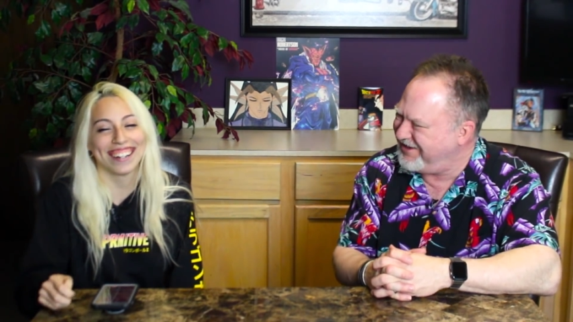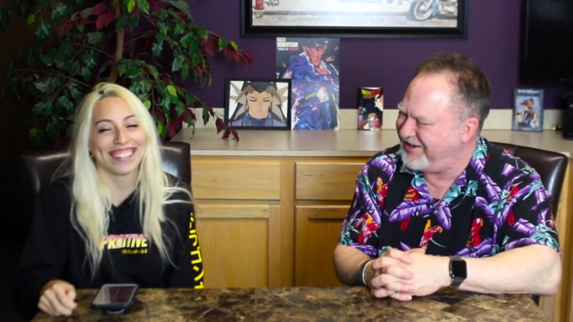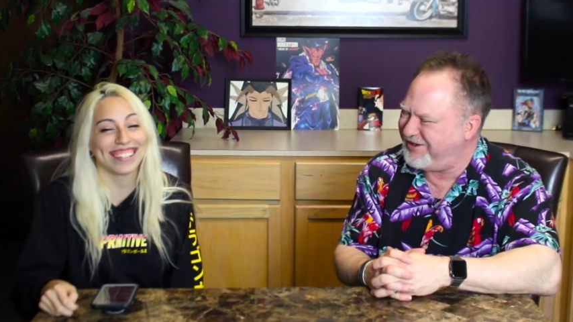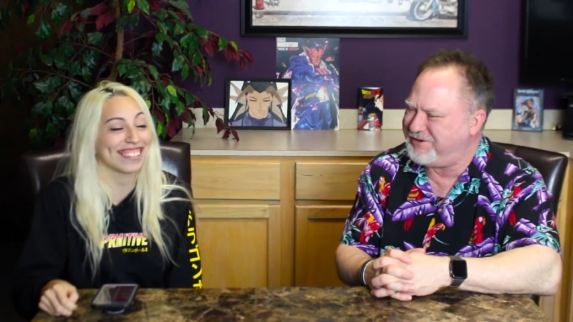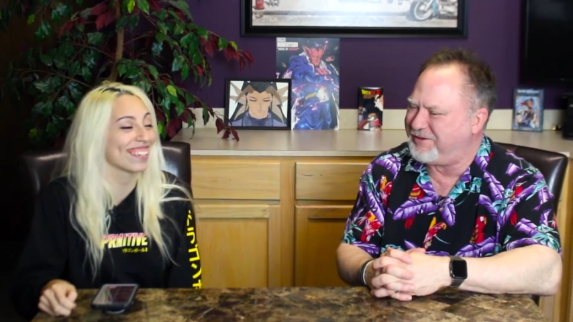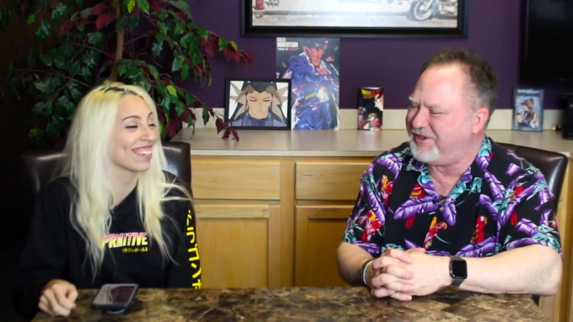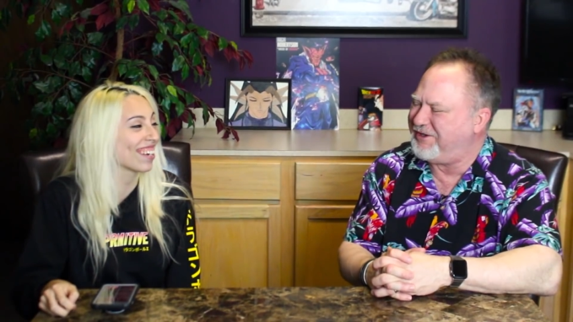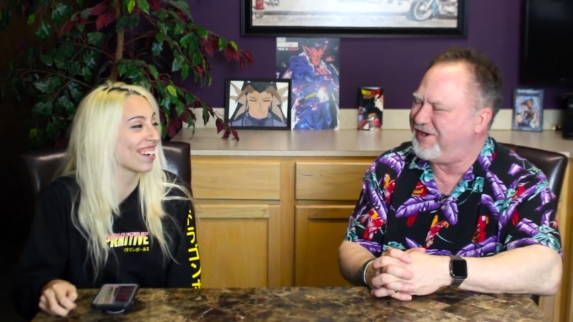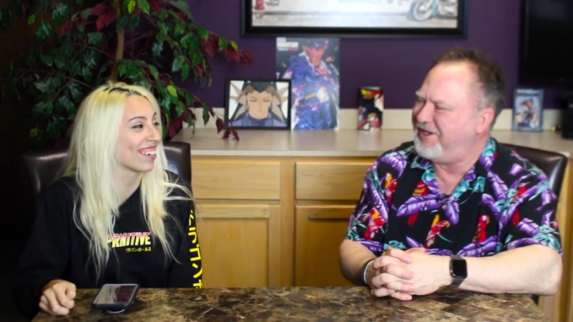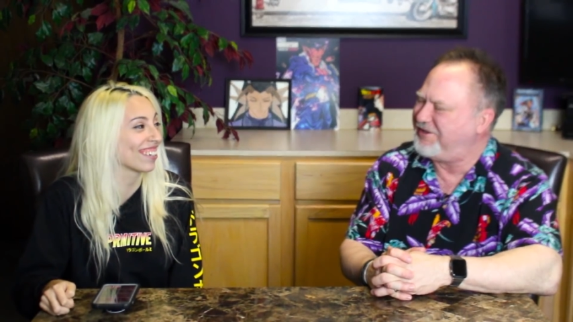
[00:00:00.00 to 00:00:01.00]
Speaker 1: It was really
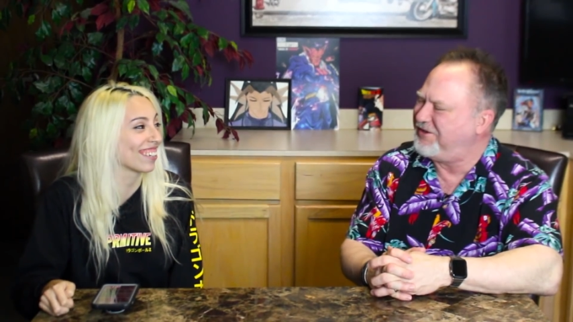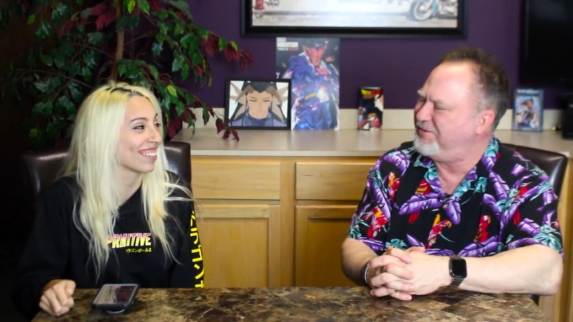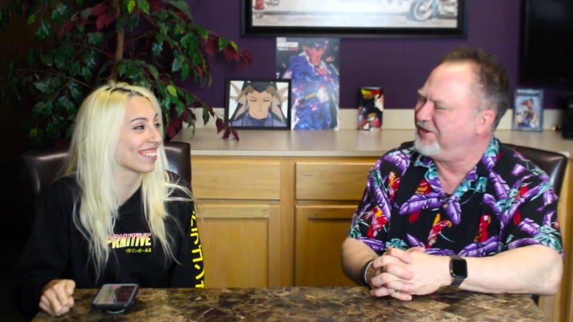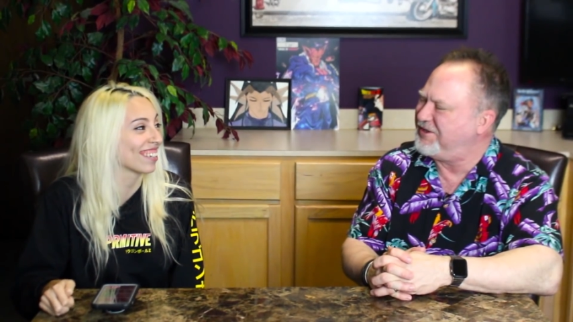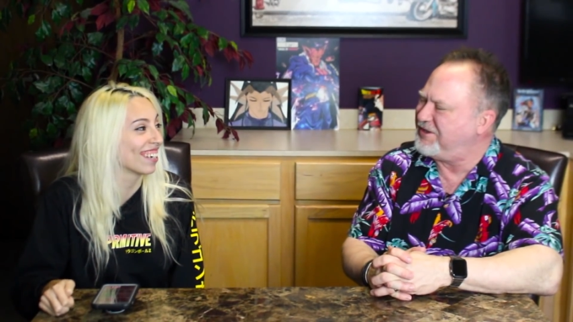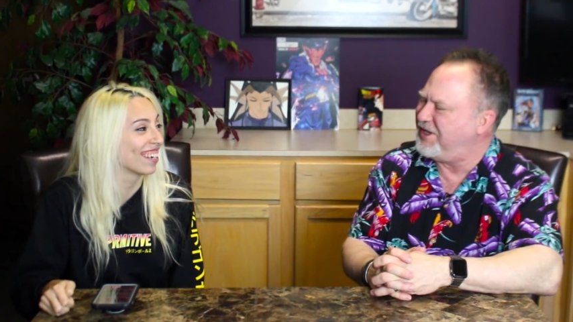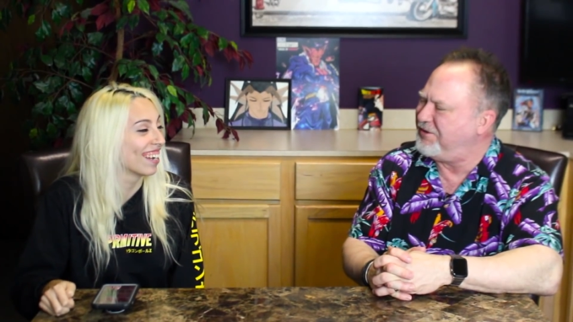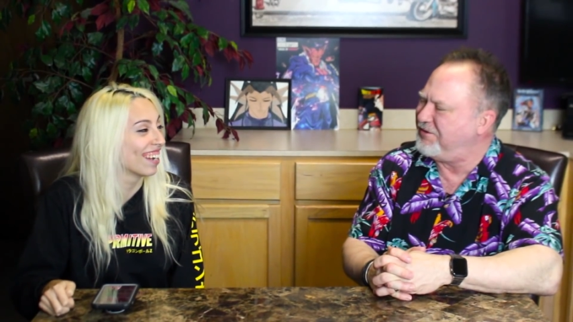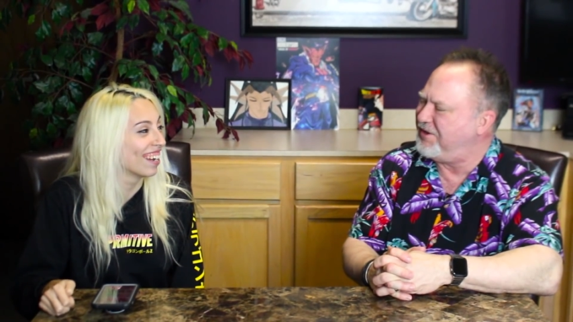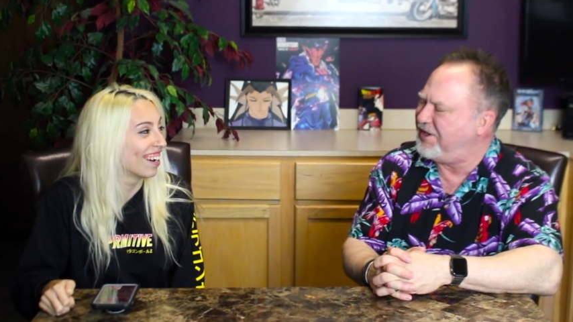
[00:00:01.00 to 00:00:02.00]
great, too, because
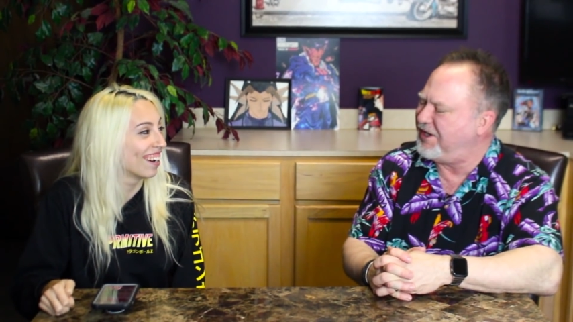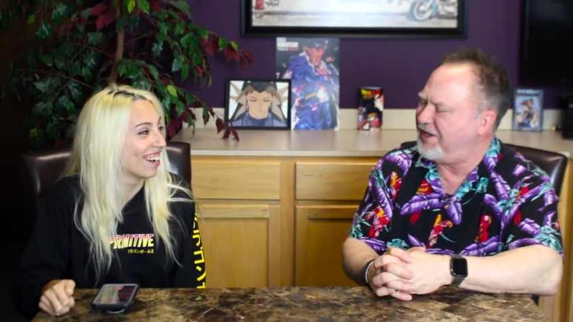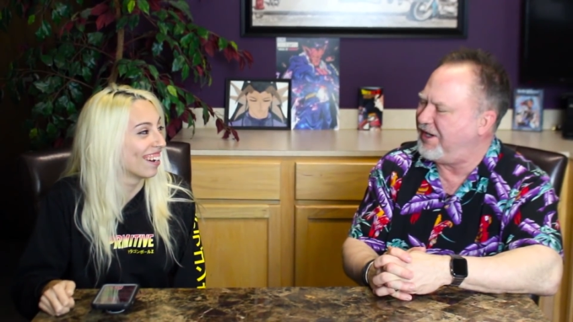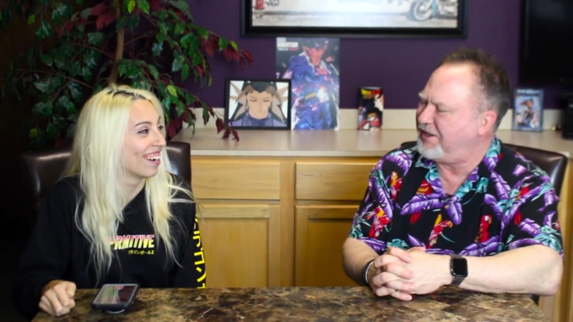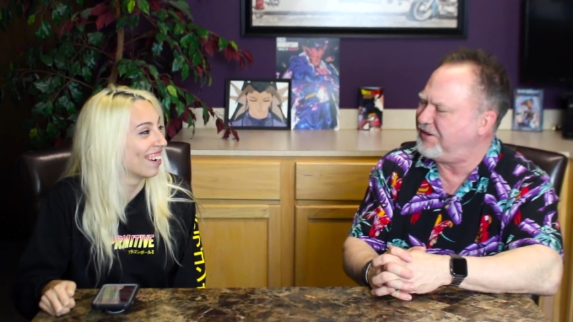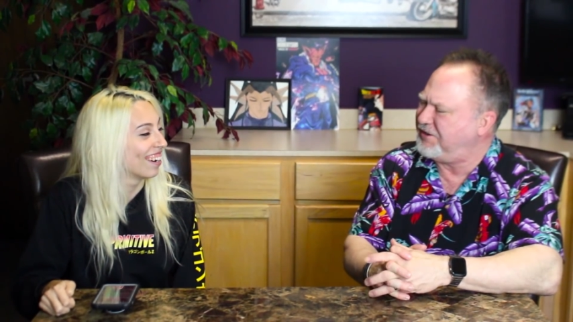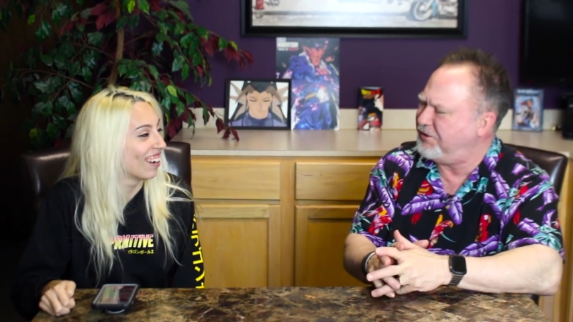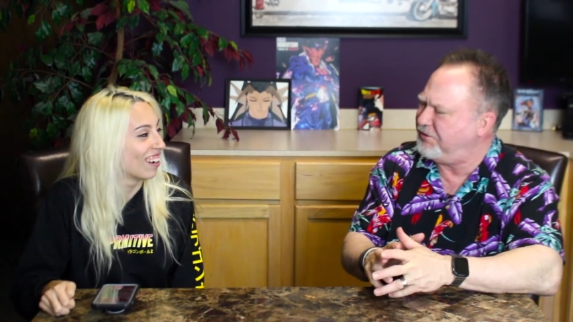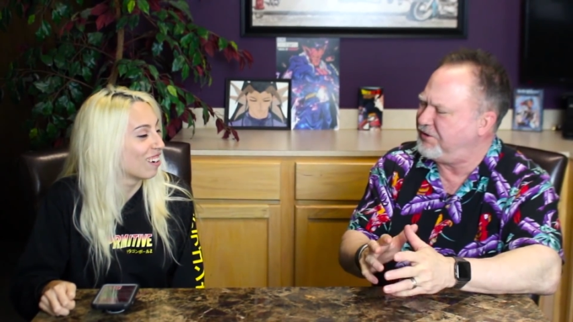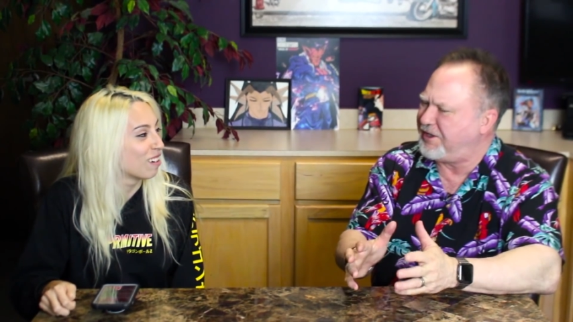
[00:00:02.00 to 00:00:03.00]
later on I got to go
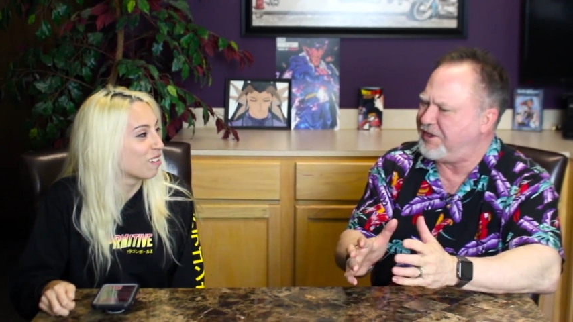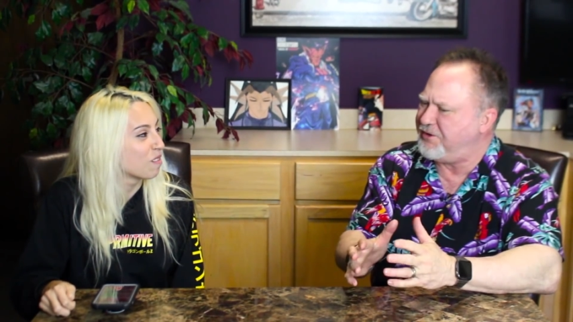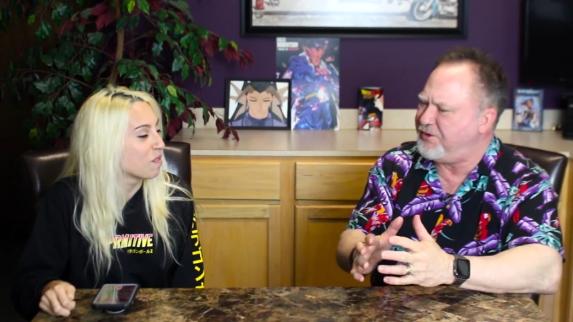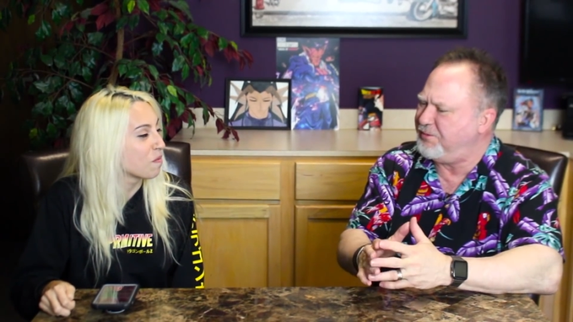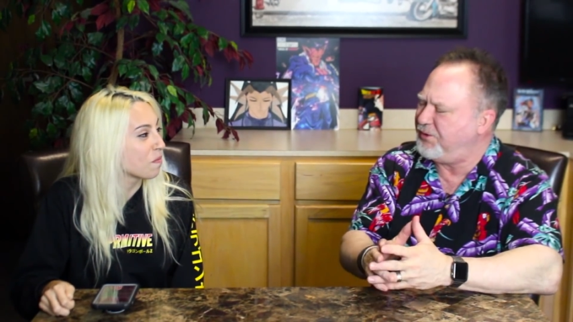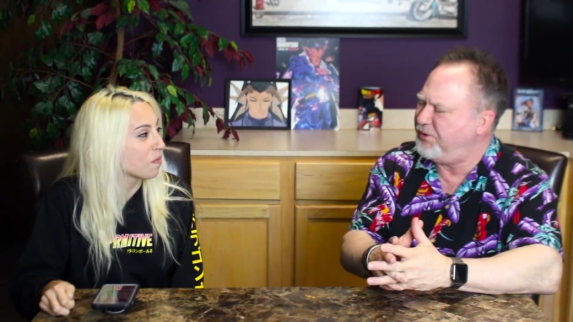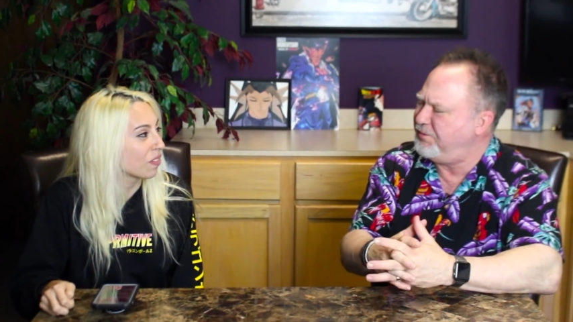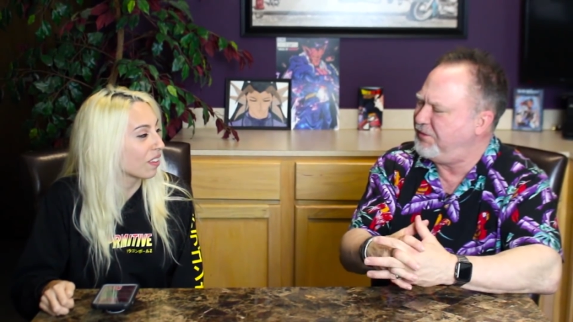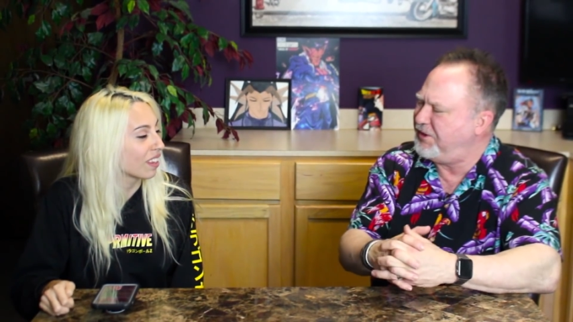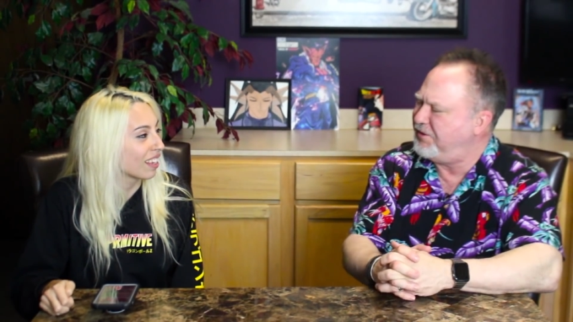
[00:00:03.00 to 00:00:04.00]
to like a homeroom,
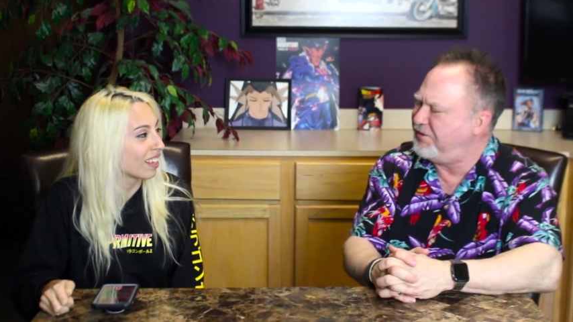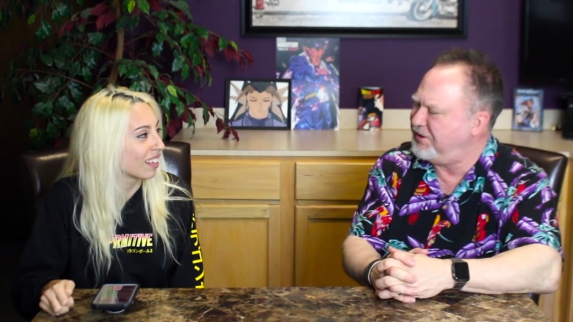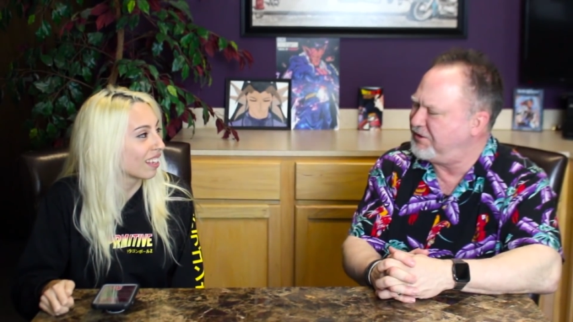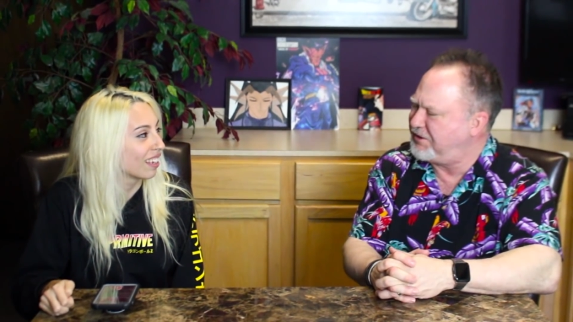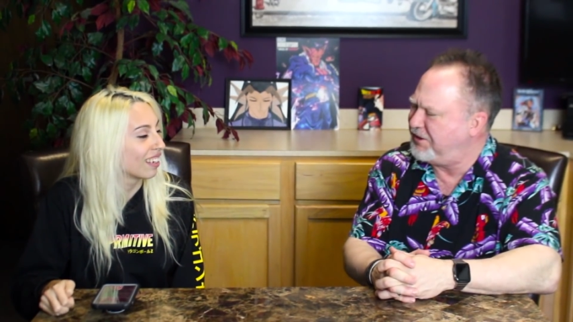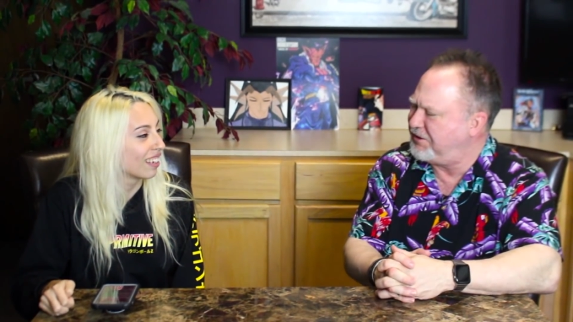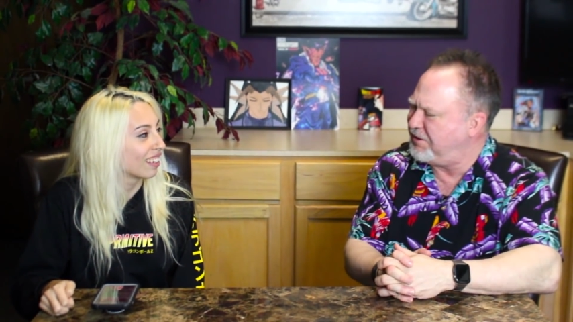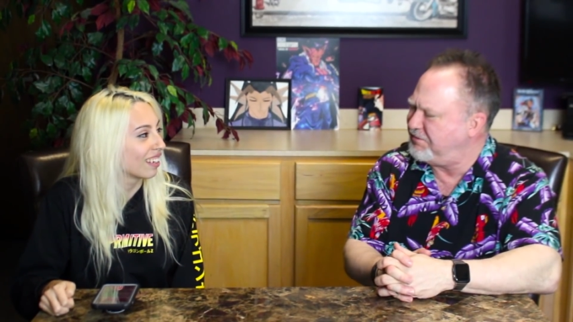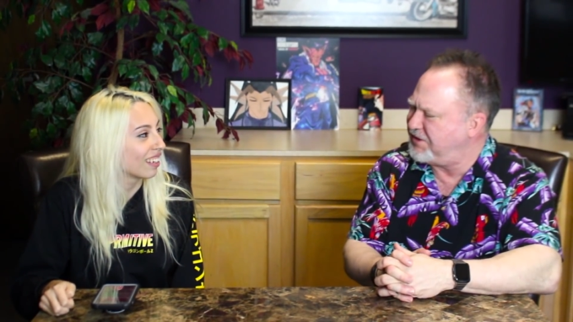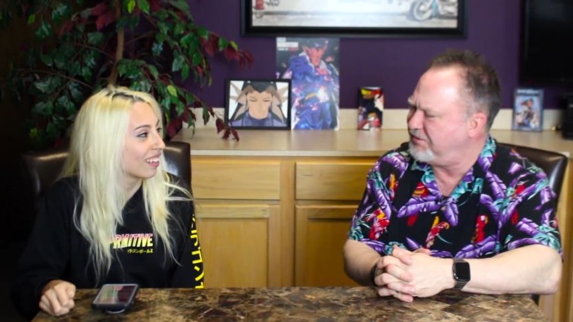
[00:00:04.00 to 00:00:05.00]
you know, and this kid
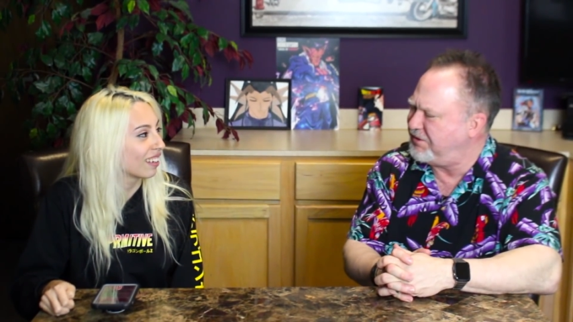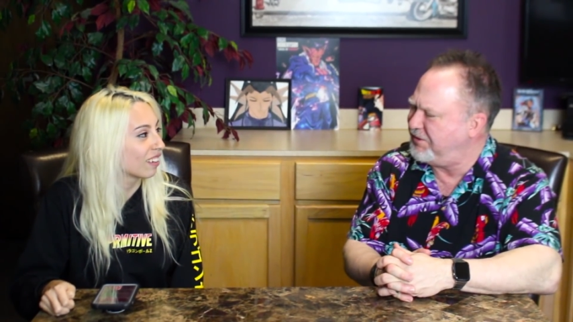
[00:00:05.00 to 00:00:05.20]
comes up to